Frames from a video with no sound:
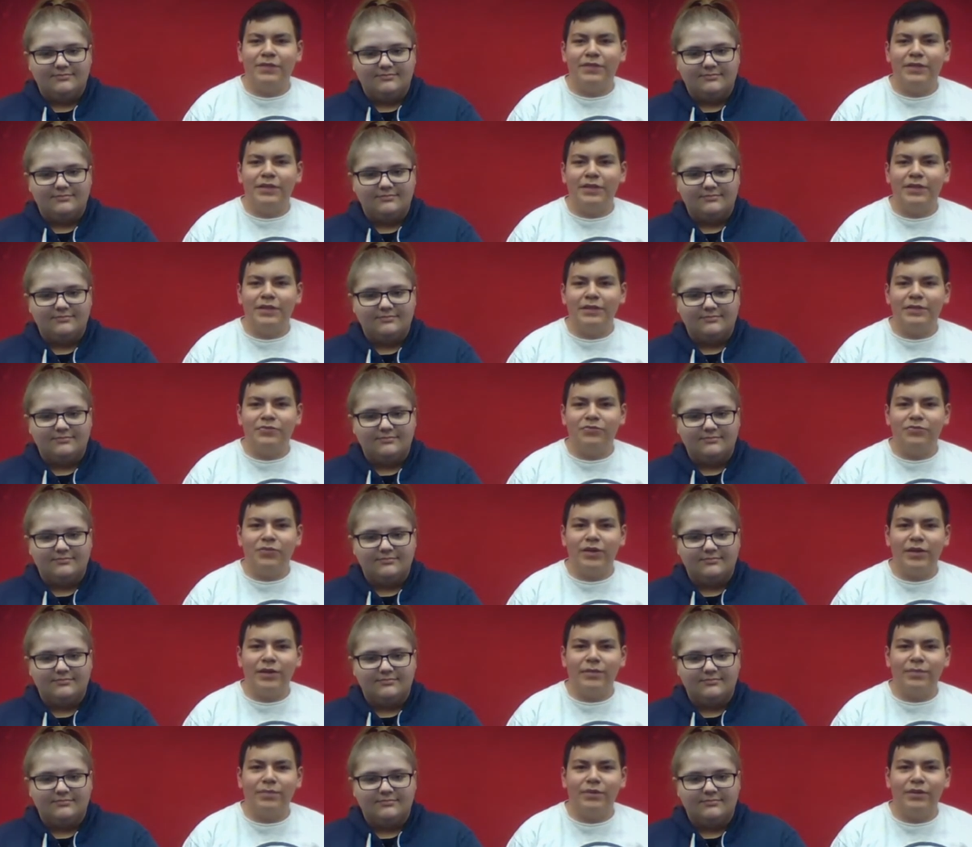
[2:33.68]
Speaker 1: it is
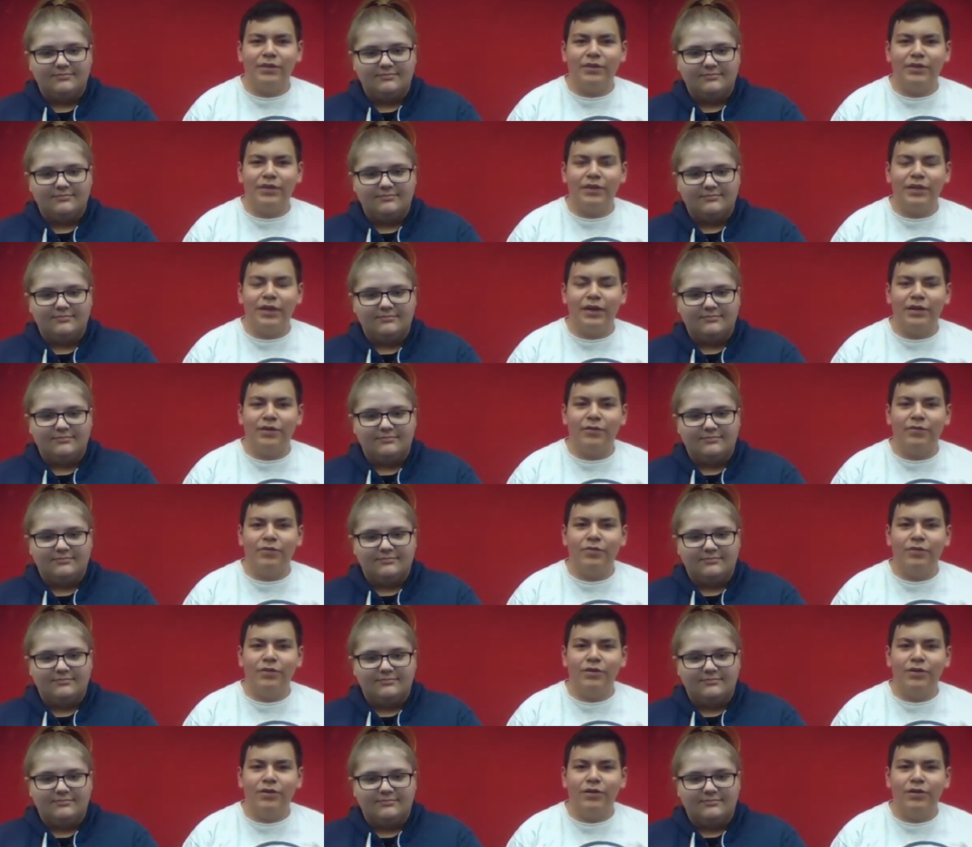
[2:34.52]
ripe now,
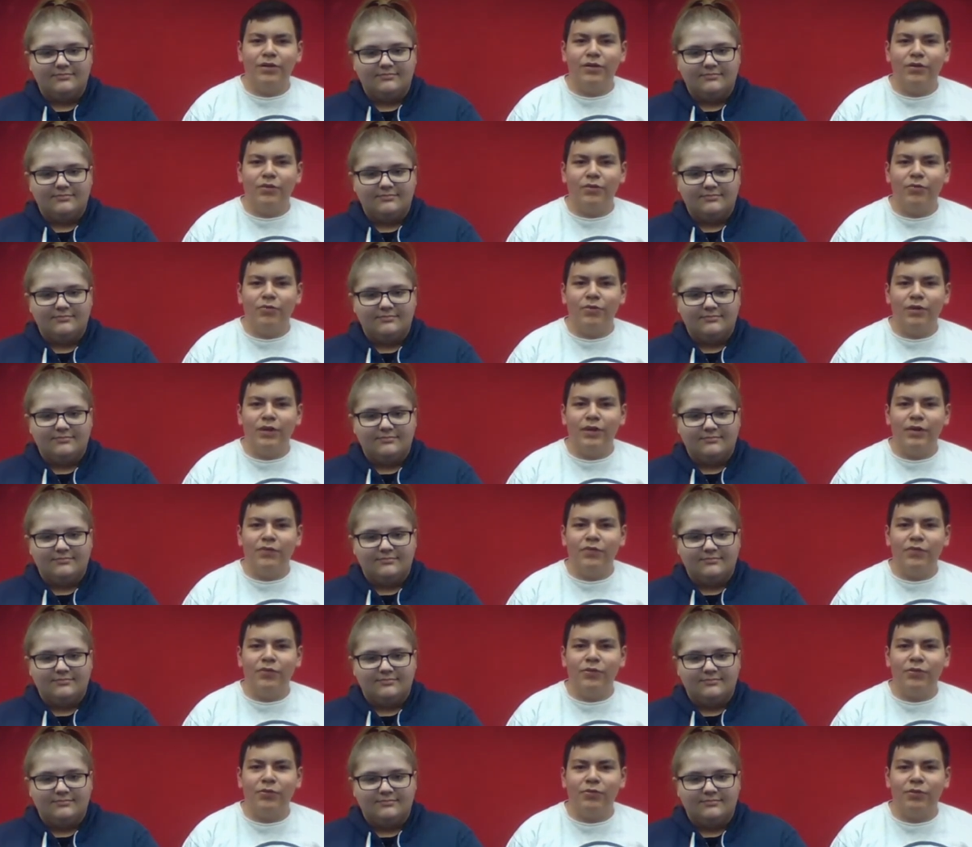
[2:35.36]

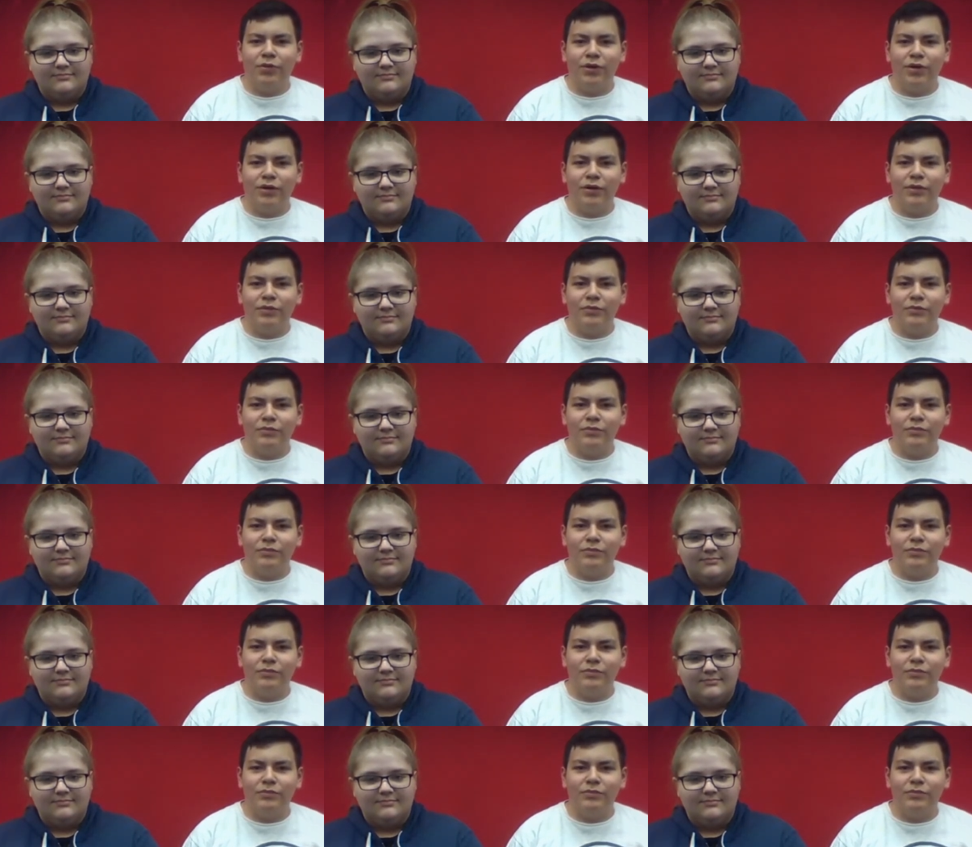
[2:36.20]
whenever you are.